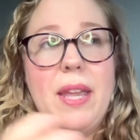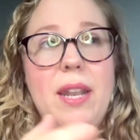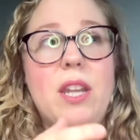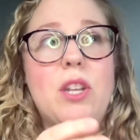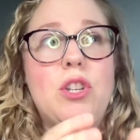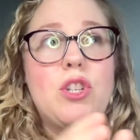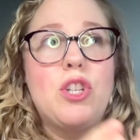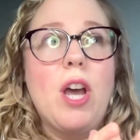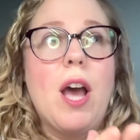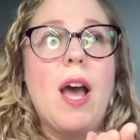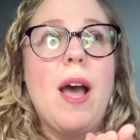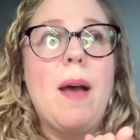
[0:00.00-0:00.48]
in
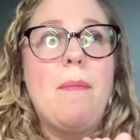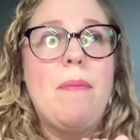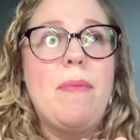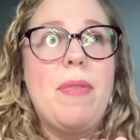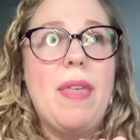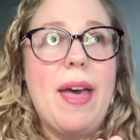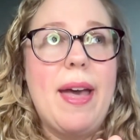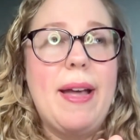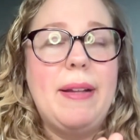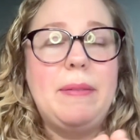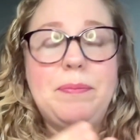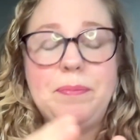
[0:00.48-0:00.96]
a
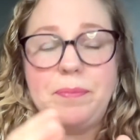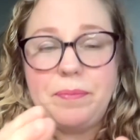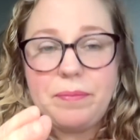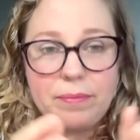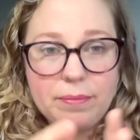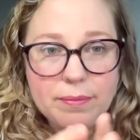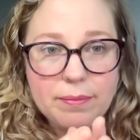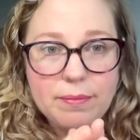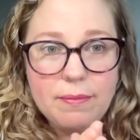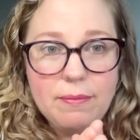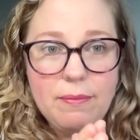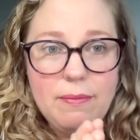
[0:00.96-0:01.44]
job that
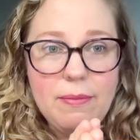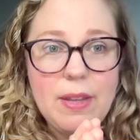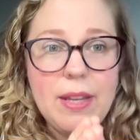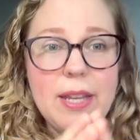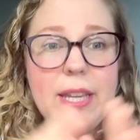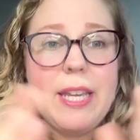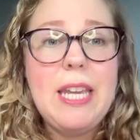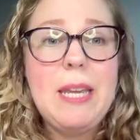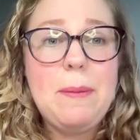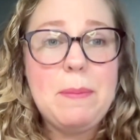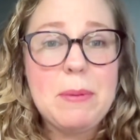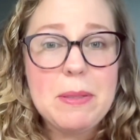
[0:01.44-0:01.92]

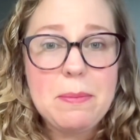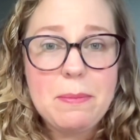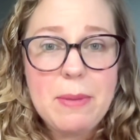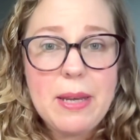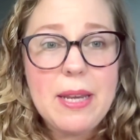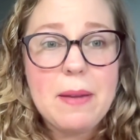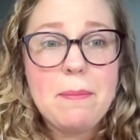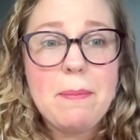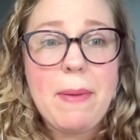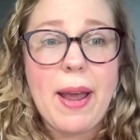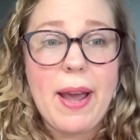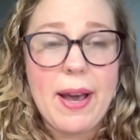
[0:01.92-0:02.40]
keeps
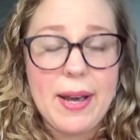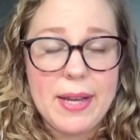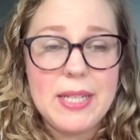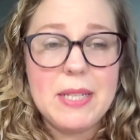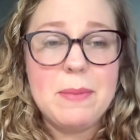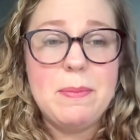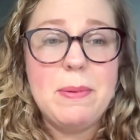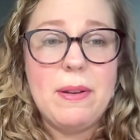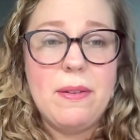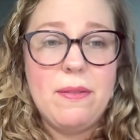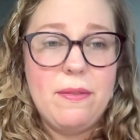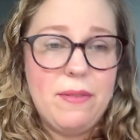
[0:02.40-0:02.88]
me and my
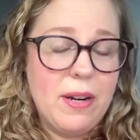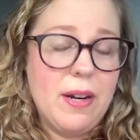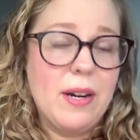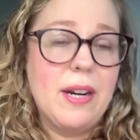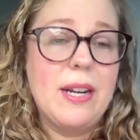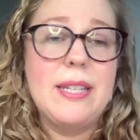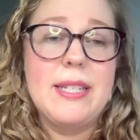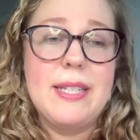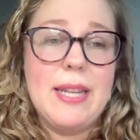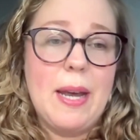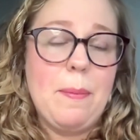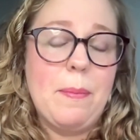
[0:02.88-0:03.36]
husband
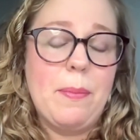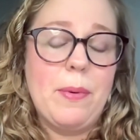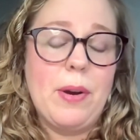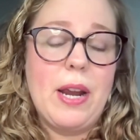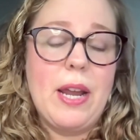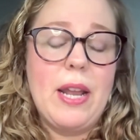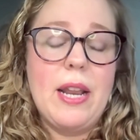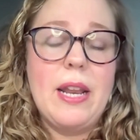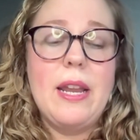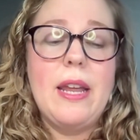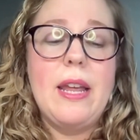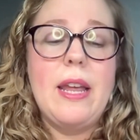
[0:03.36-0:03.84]
very
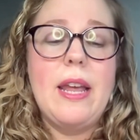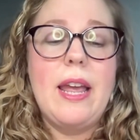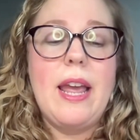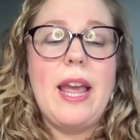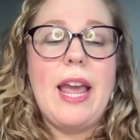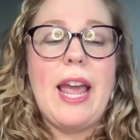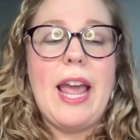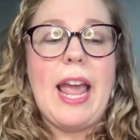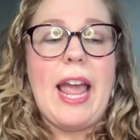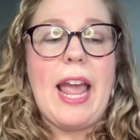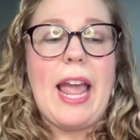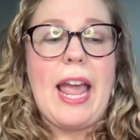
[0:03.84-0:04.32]
separate?
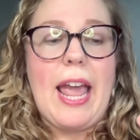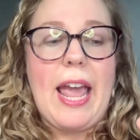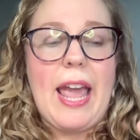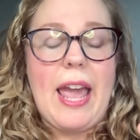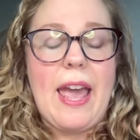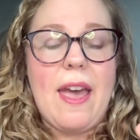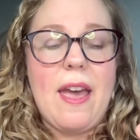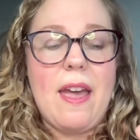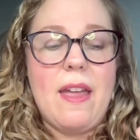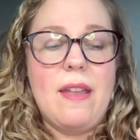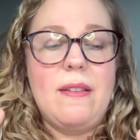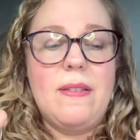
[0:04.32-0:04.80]

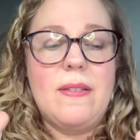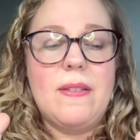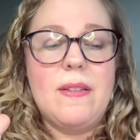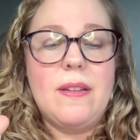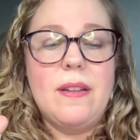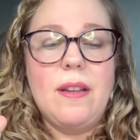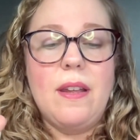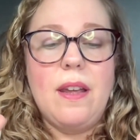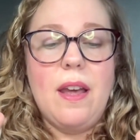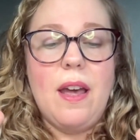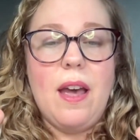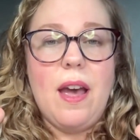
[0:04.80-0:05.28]
And
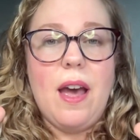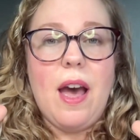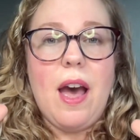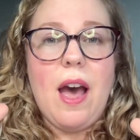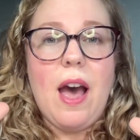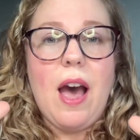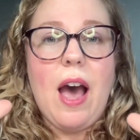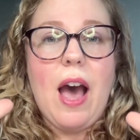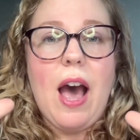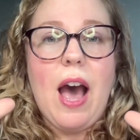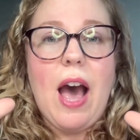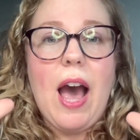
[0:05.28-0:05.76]

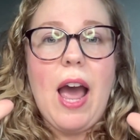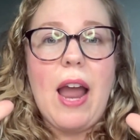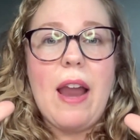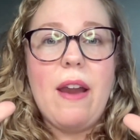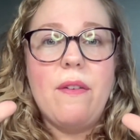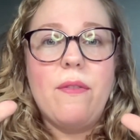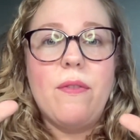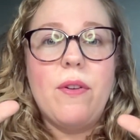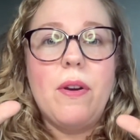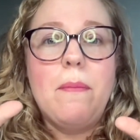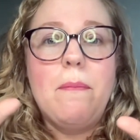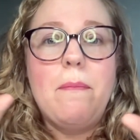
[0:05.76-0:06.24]

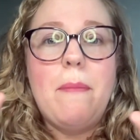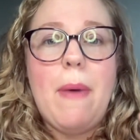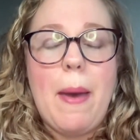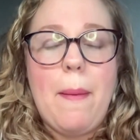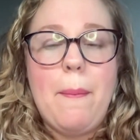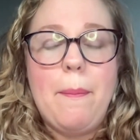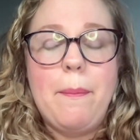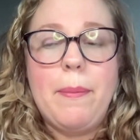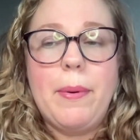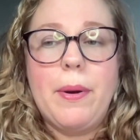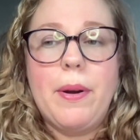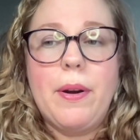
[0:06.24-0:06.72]
I
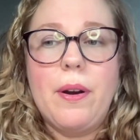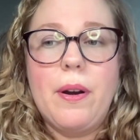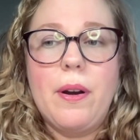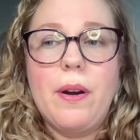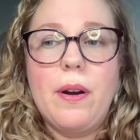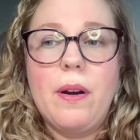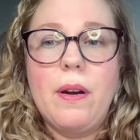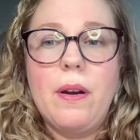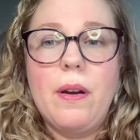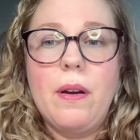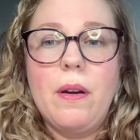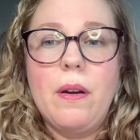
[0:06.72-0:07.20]

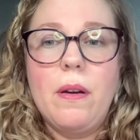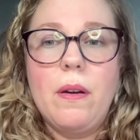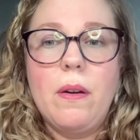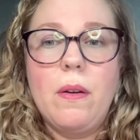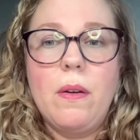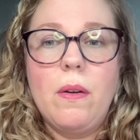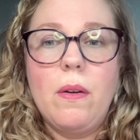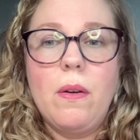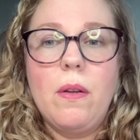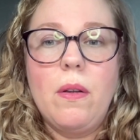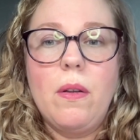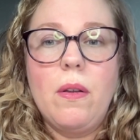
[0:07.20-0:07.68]
remember
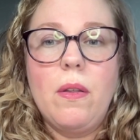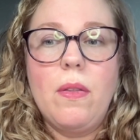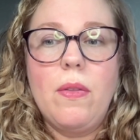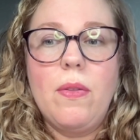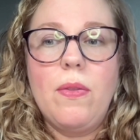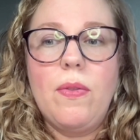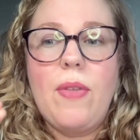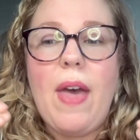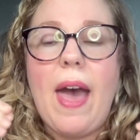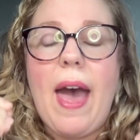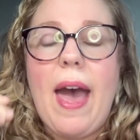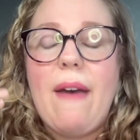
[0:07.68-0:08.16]

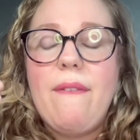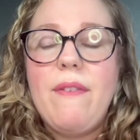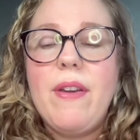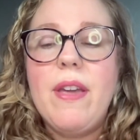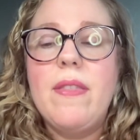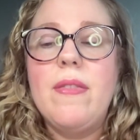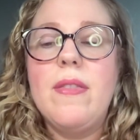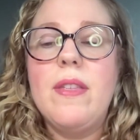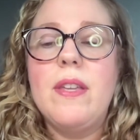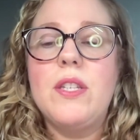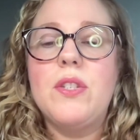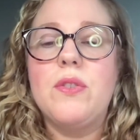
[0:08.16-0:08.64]

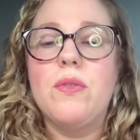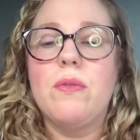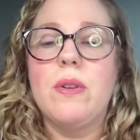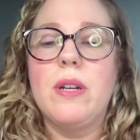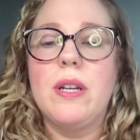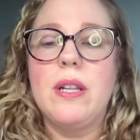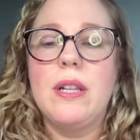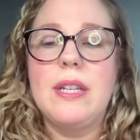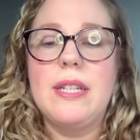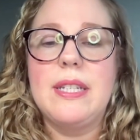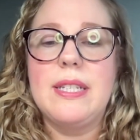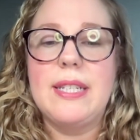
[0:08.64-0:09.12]
having this
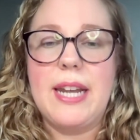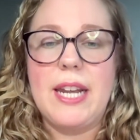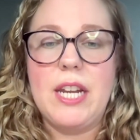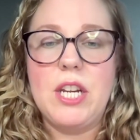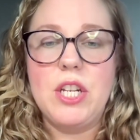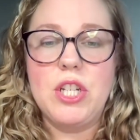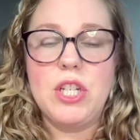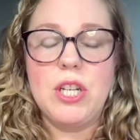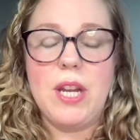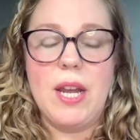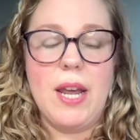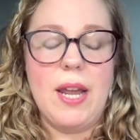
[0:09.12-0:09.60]

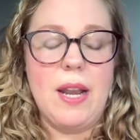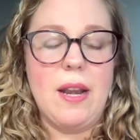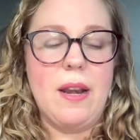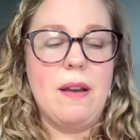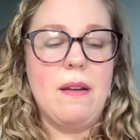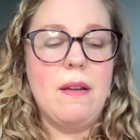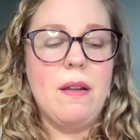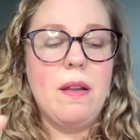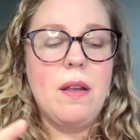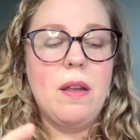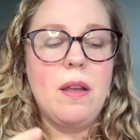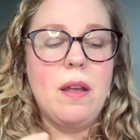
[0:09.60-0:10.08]

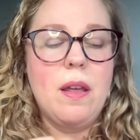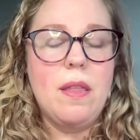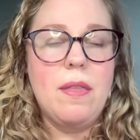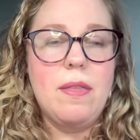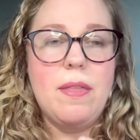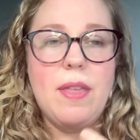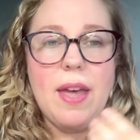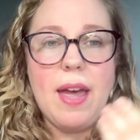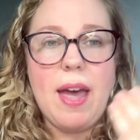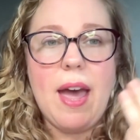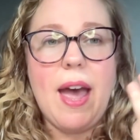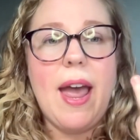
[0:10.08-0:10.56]
realization
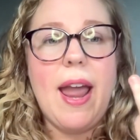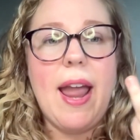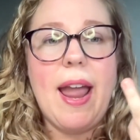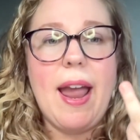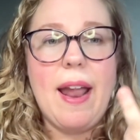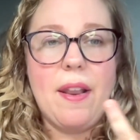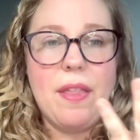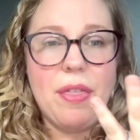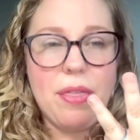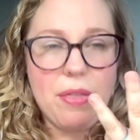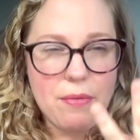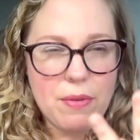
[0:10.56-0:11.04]
that I
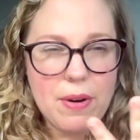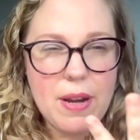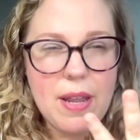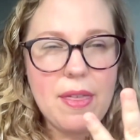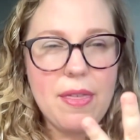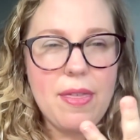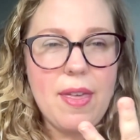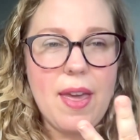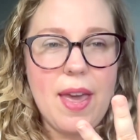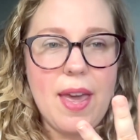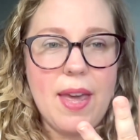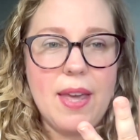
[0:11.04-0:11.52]
had 3
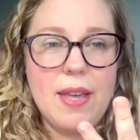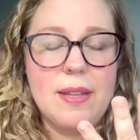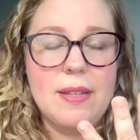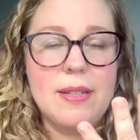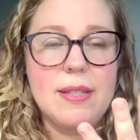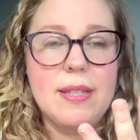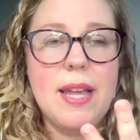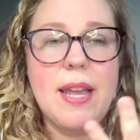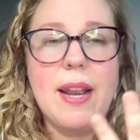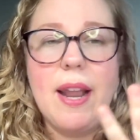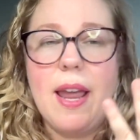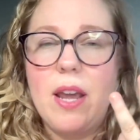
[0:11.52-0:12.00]

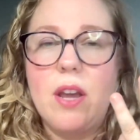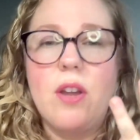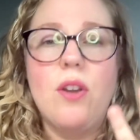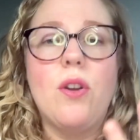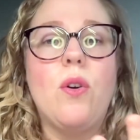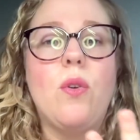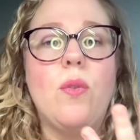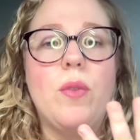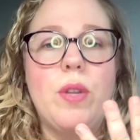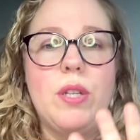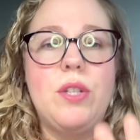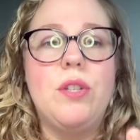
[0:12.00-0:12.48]
things and I
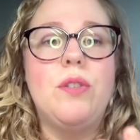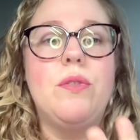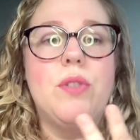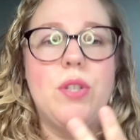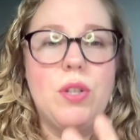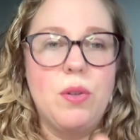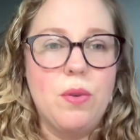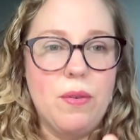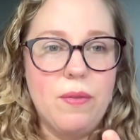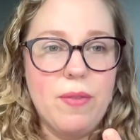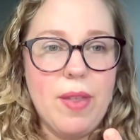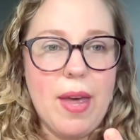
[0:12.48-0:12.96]
could only do
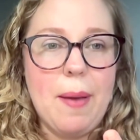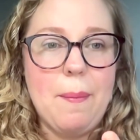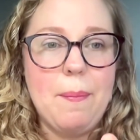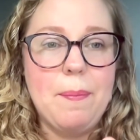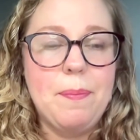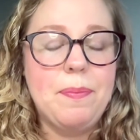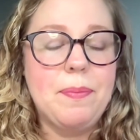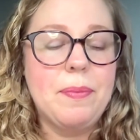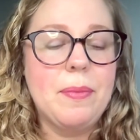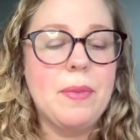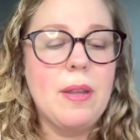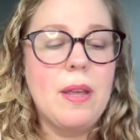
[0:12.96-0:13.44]
2 of
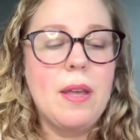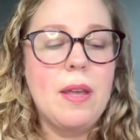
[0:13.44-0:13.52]
them.